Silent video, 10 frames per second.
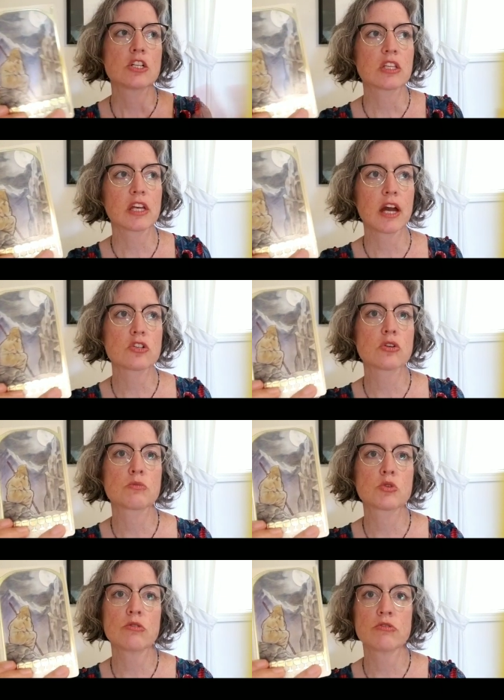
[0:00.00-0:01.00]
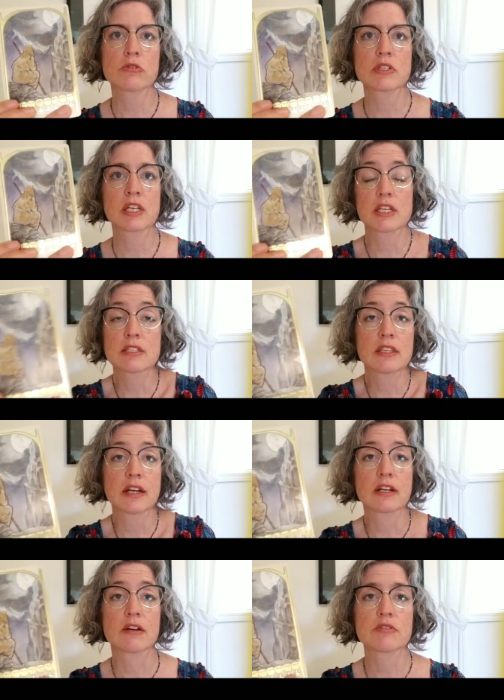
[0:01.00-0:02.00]
to the casual observer is like isn't
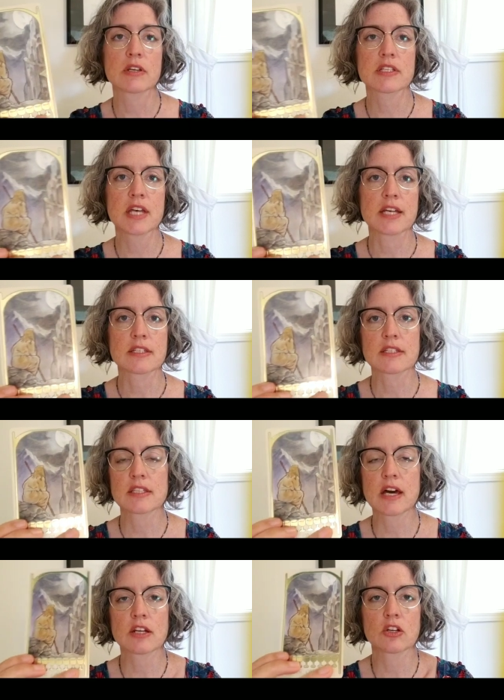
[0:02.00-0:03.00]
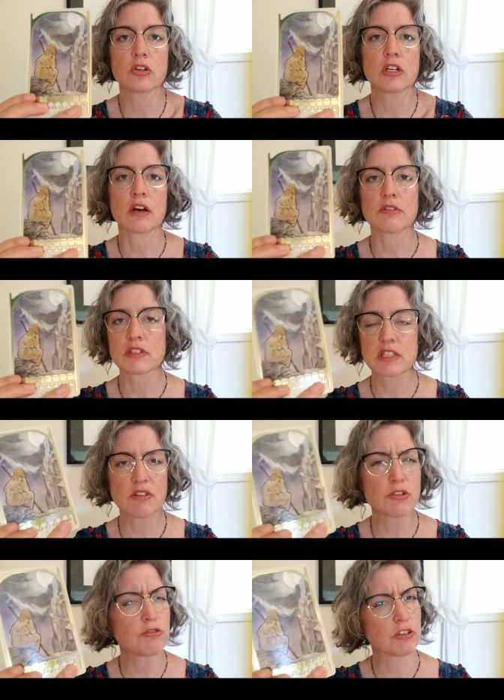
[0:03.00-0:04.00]
that enough success isn't that good enough isn't
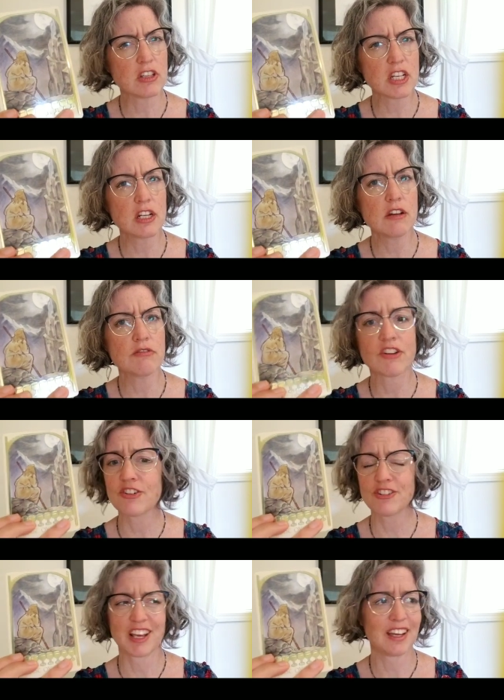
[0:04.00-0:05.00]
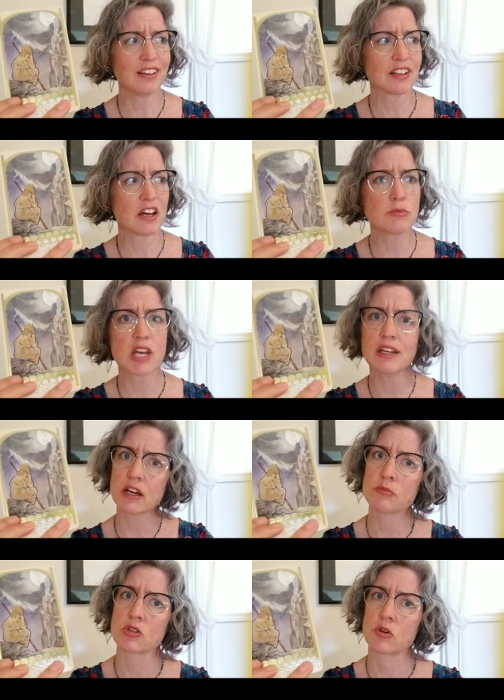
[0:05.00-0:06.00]
that fulfilling enough aren't eight cups eight
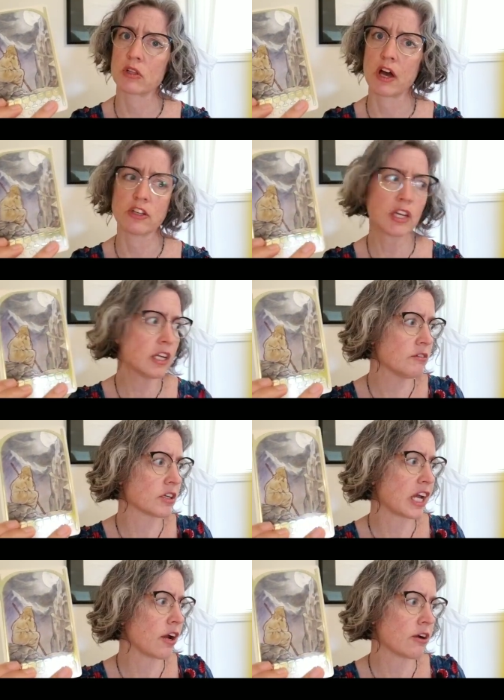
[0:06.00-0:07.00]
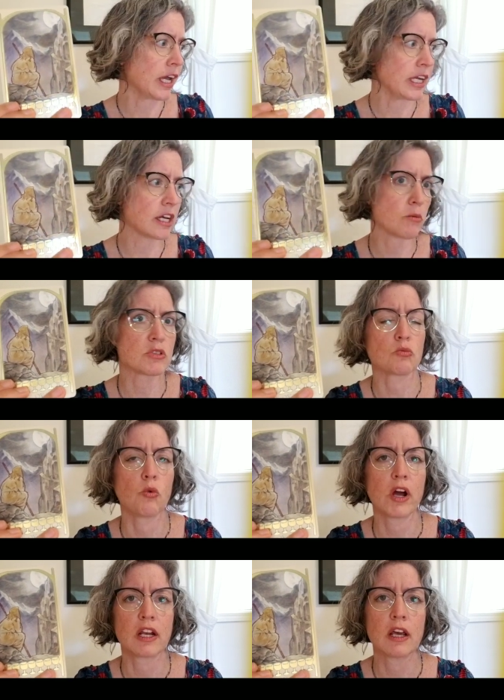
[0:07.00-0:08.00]
cups are a lot you can't even carry eight cups in
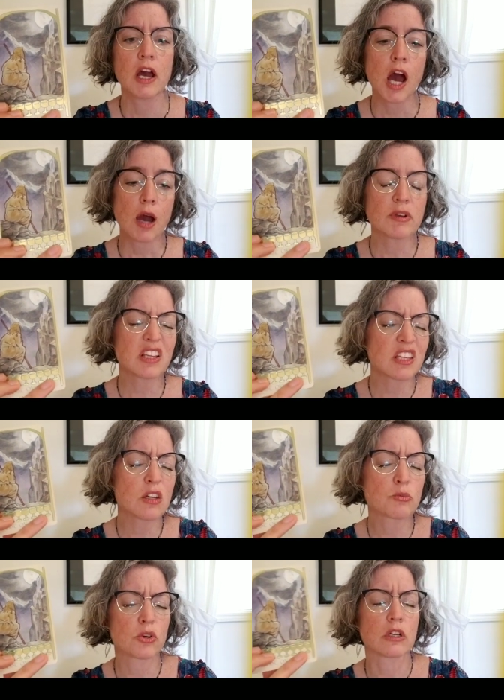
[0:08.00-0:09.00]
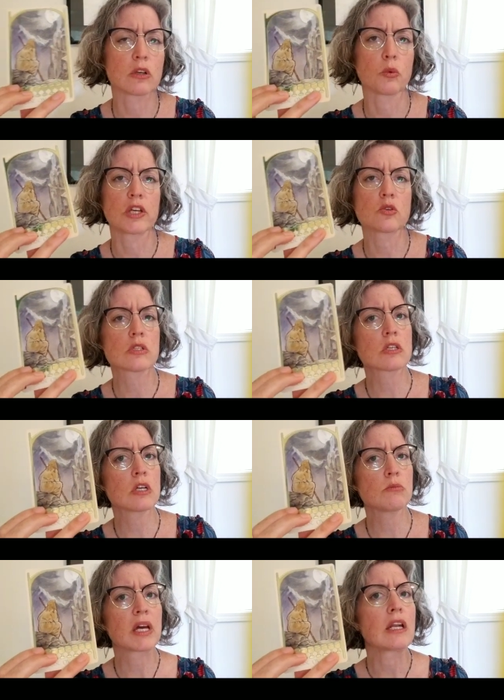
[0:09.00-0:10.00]
one i mean i think a pretty every good waitress
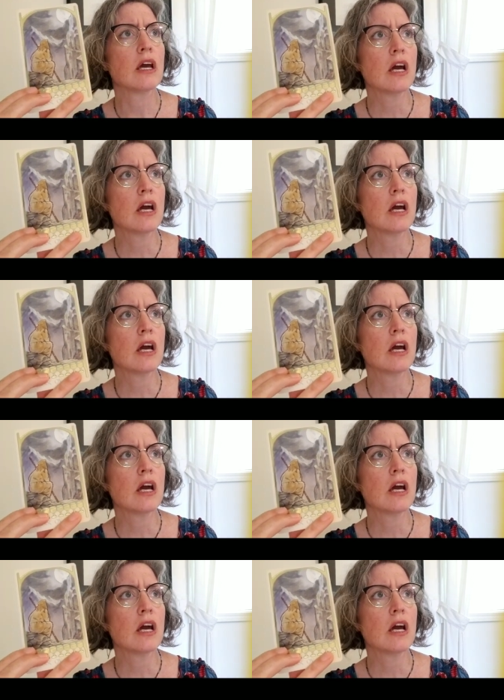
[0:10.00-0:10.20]
could, but